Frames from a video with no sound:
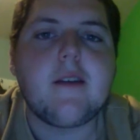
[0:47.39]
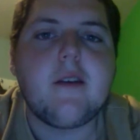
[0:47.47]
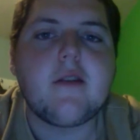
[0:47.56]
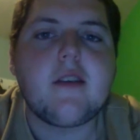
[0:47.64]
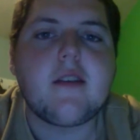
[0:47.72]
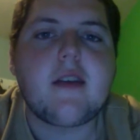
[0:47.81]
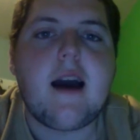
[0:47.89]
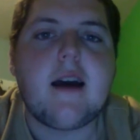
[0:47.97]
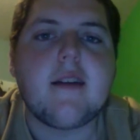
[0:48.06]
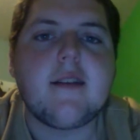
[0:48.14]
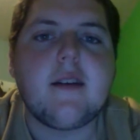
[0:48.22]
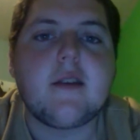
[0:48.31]
There's these
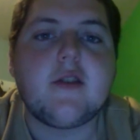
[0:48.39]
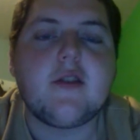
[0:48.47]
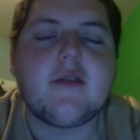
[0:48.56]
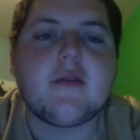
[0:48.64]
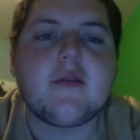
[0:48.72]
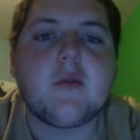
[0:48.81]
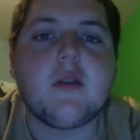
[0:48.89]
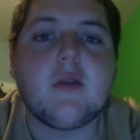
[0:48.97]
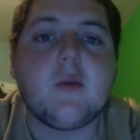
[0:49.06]
guys that just were